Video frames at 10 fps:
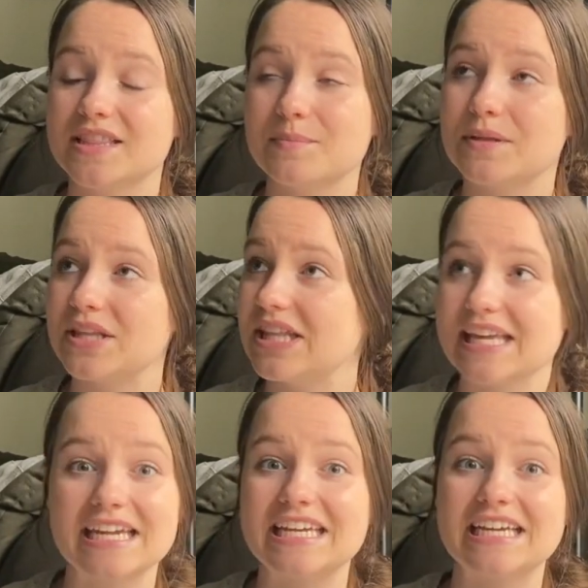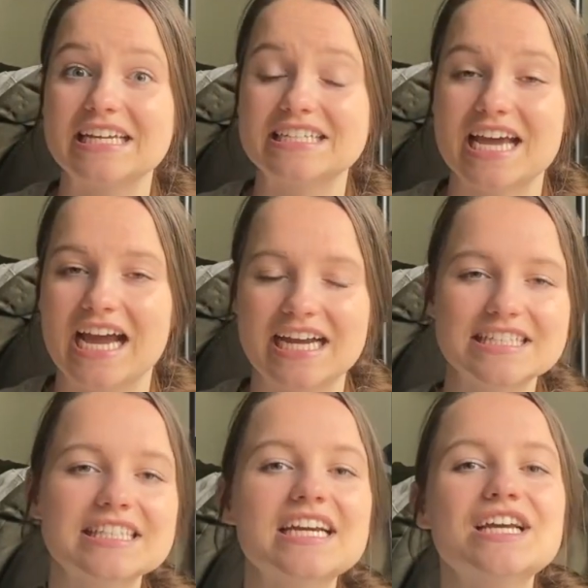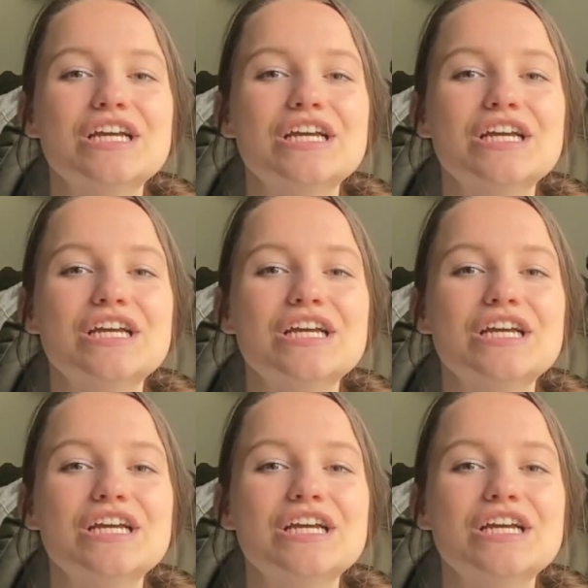the planning task.